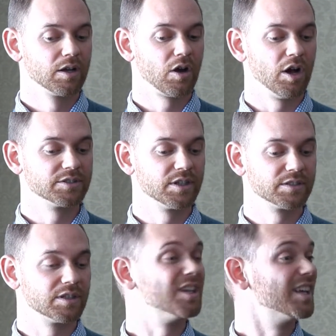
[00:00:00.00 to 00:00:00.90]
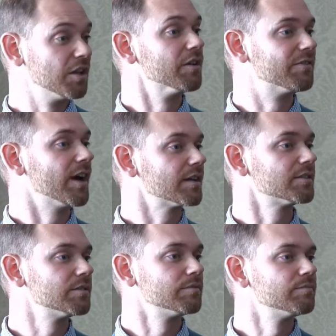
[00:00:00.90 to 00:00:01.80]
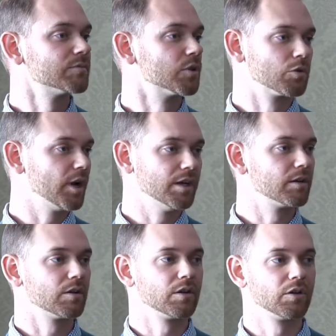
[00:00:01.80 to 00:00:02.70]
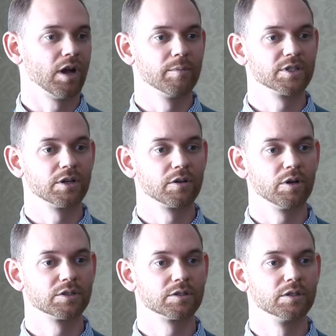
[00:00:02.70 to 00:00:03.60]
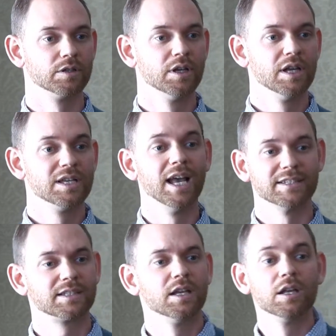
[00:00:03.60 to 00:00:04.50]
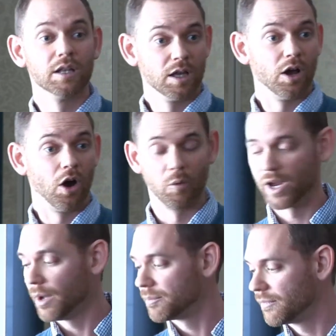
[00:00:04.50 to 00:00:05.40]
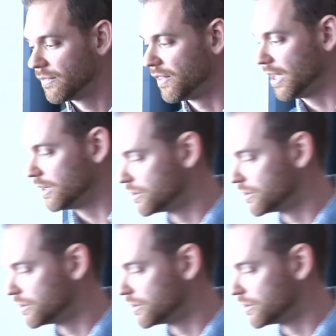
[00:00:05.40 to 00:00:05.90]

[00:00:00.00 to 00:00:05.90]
cause us ill effects. So great commentary and question. Yes. Are we up? Thank